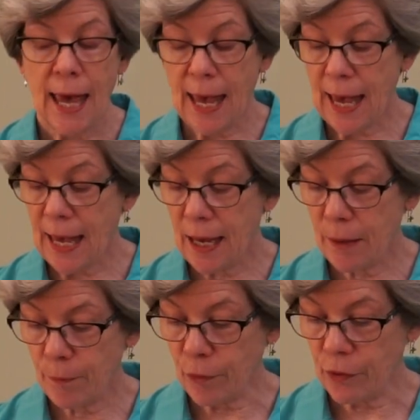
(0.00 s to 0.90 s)

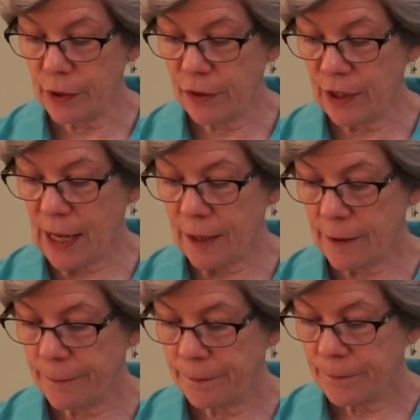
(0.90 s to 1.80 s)
April. Hear the A?
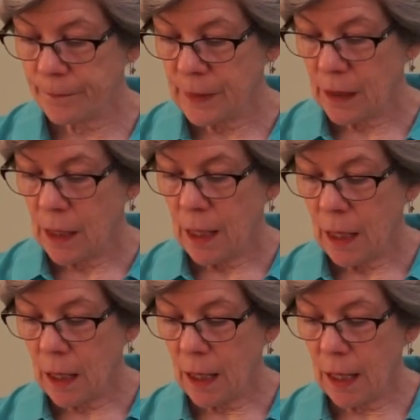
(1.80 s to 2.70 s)

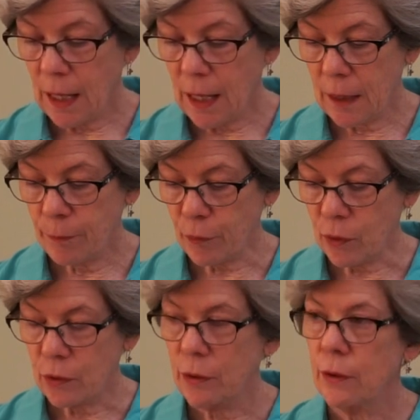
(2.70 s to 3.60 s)

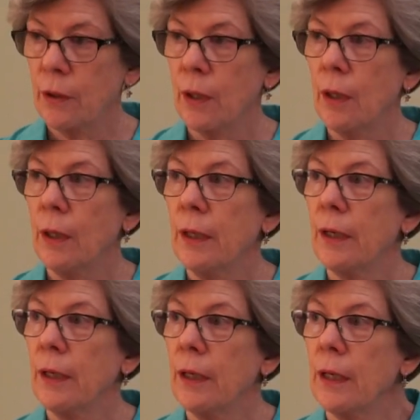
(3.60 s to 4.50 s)
April.
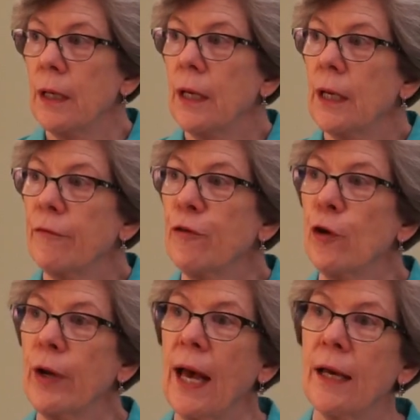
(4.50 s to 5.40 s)
If
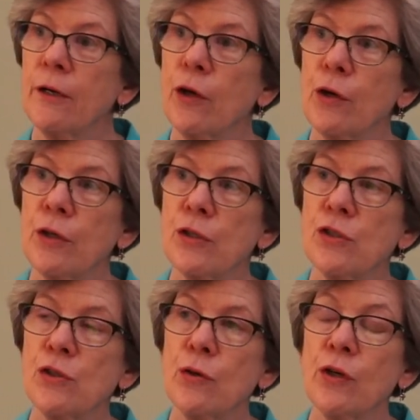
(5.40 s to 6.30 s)
your head
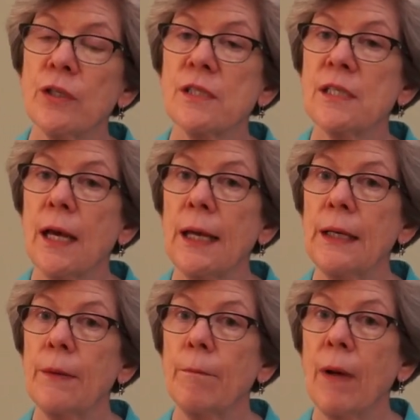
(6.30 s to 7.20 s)
hurts, you could
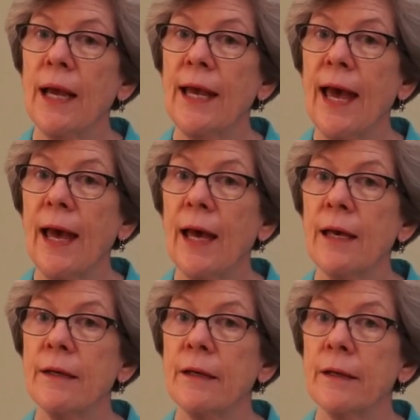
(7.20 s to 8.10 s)
say, my
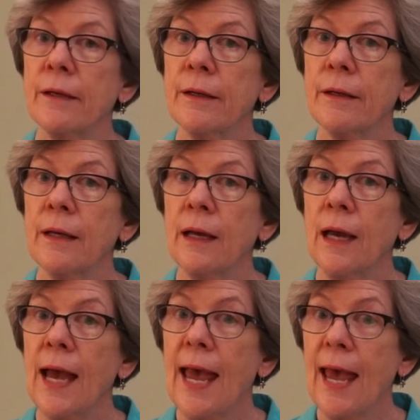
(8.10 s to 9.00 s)
head
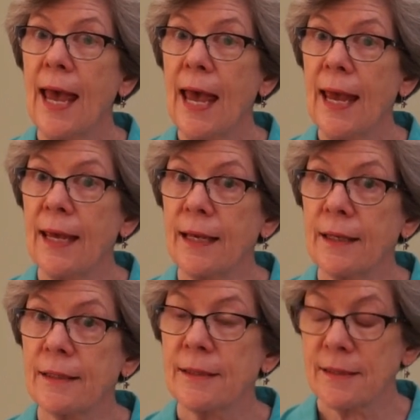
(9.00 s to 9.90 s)

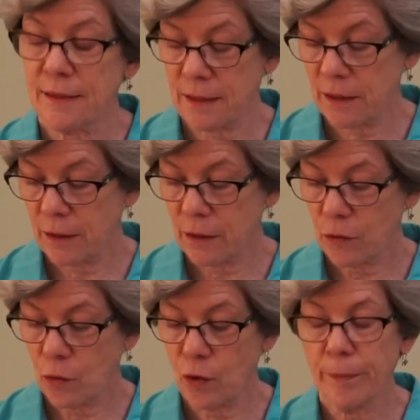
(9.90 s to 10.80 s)
aches,
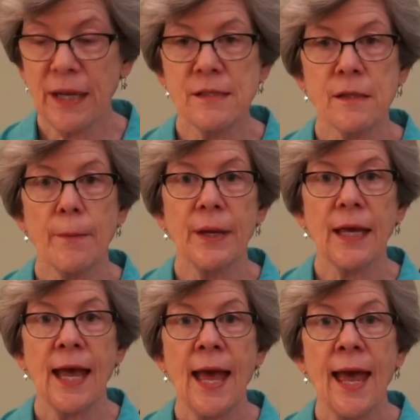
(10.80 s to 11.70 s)
or my stomach
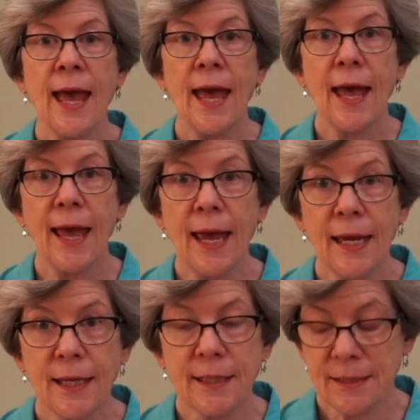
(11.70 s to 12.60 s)

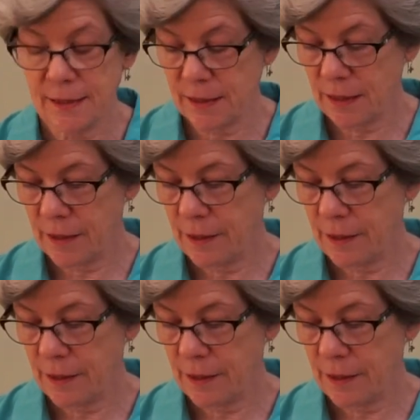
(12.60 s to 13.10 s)
aches.